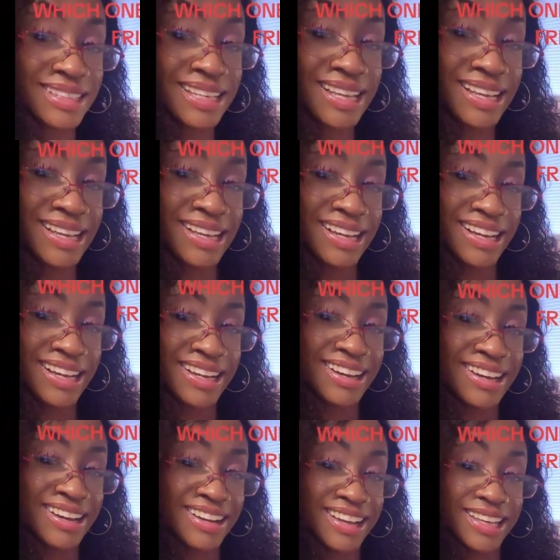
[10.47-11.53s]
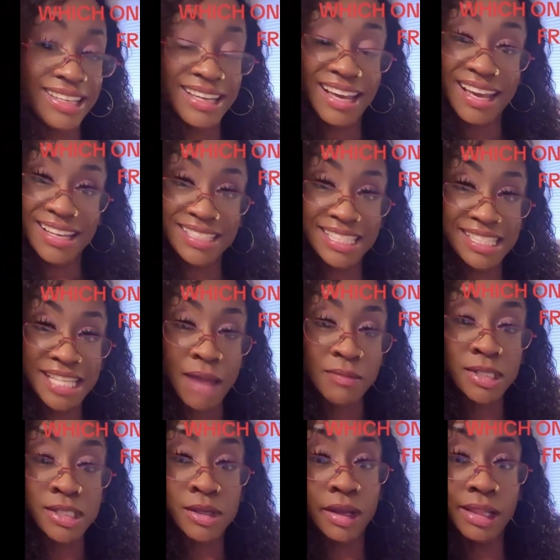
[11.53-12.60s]
sweet vibes, yeah, you know
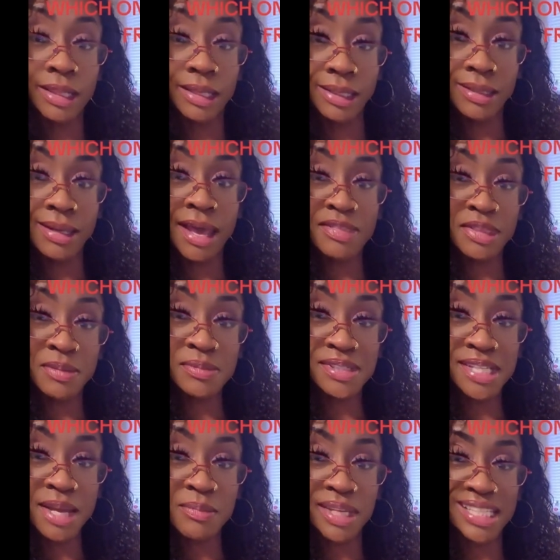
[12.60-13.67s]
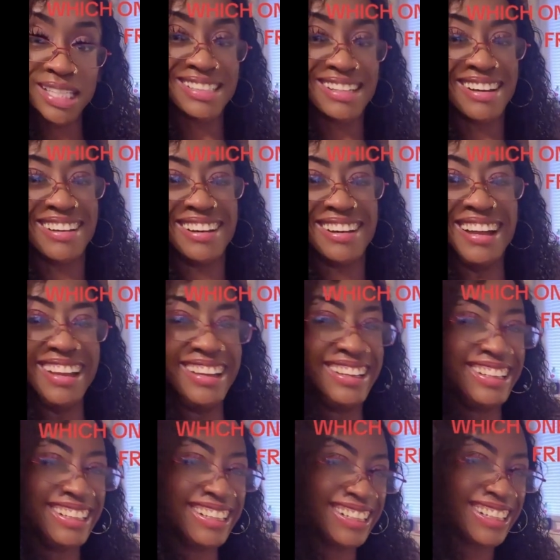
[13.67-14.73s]
what I mean. From the hive to
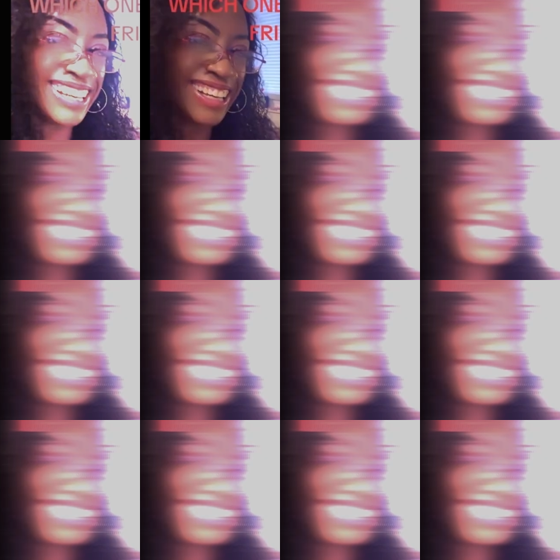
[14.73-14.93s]
the home,